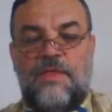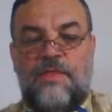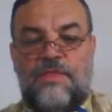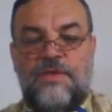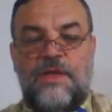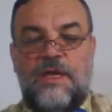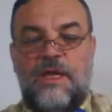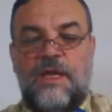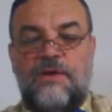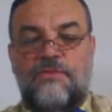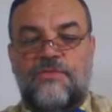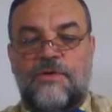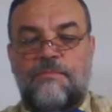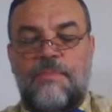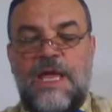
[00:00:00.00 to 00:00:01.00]
the
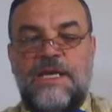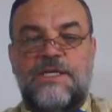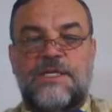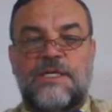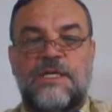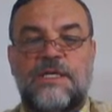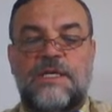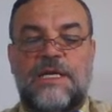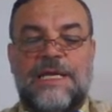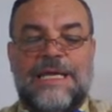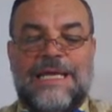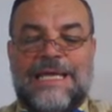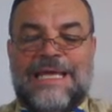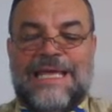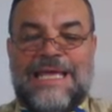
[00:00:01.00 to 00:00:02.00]
information
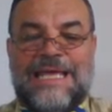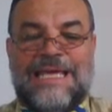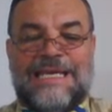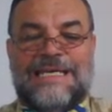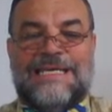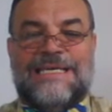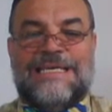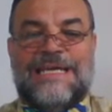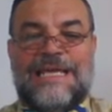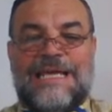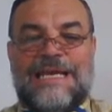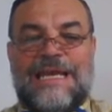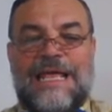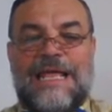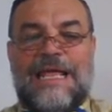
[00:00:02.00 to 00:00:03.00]
in
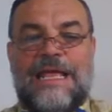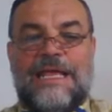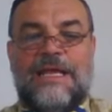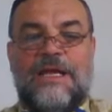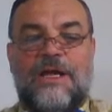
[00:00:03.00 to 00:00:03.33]
DNA,